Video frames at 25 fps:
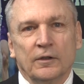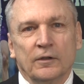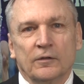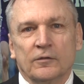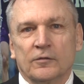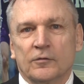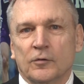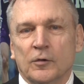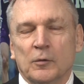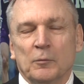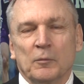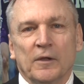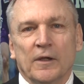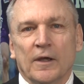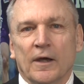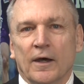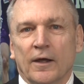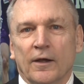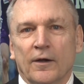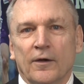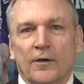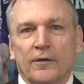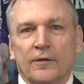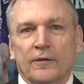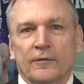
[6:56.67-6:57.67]
extremely
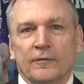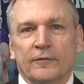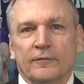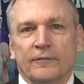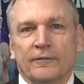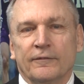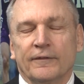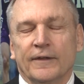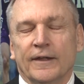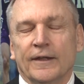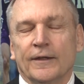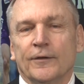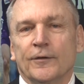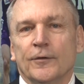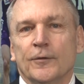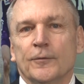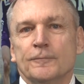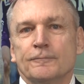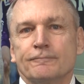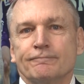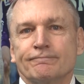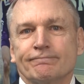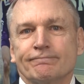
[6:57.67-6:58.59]
honored. Thank you.